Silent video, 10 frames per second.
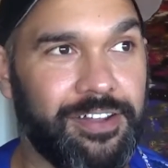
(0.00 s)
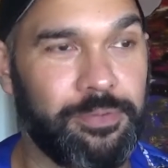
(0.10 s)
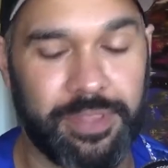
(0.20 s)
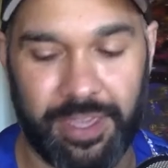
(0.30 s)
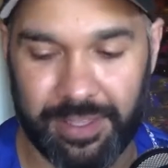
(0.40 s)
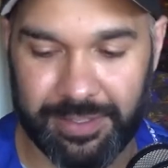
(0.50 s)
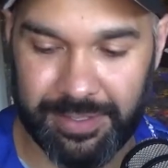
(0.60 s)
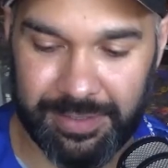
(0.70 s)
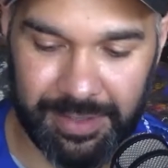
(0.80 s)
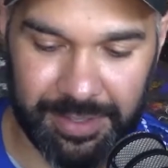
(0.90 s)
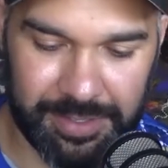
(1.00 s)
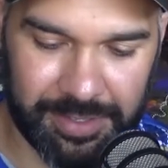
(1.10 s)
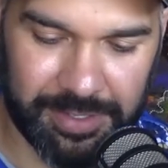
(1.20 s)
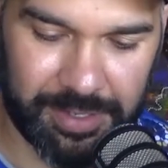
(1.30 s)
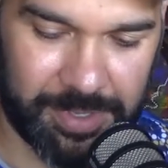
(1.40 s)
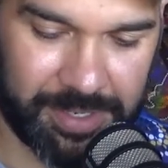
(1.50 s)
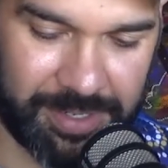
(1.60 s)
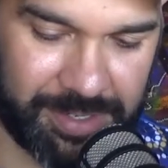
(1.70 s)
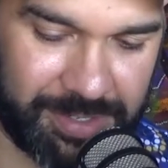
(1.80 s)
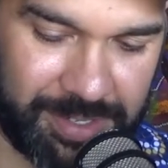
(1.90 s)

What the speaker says: Not with kids. Kids are so much.